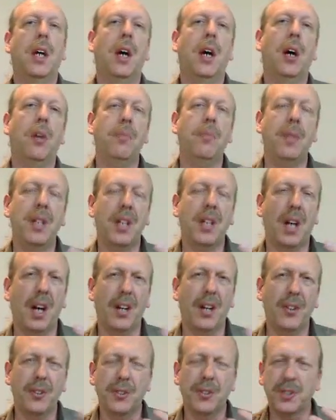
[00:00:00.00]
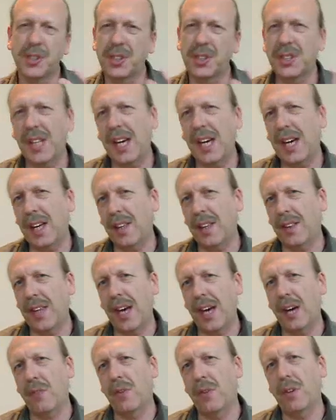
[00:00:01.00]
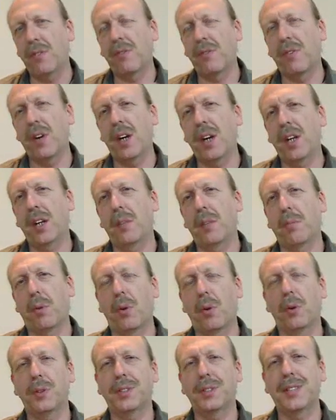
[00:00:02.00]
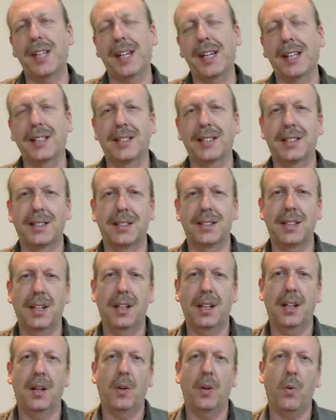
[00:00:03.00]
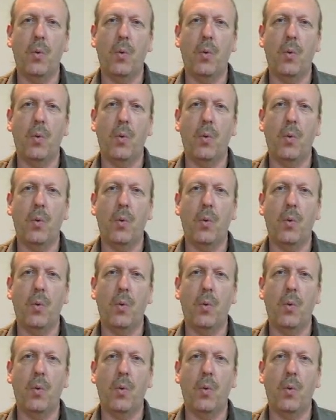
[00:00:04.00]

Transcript: It helped me to understand that refining process